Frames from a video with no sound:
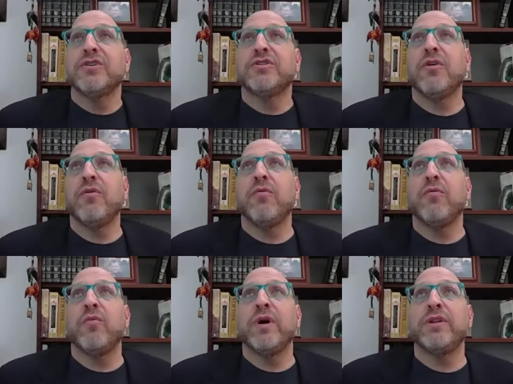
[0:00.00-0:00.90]
So
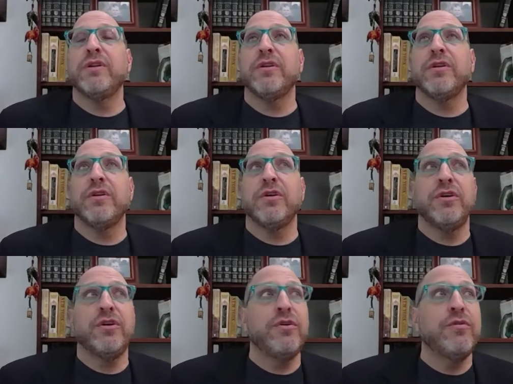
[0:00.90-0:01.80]
when
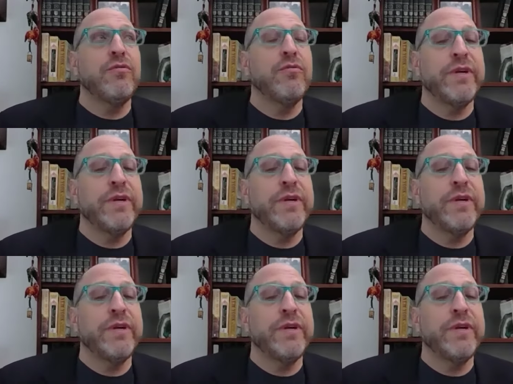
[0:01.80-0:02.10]
you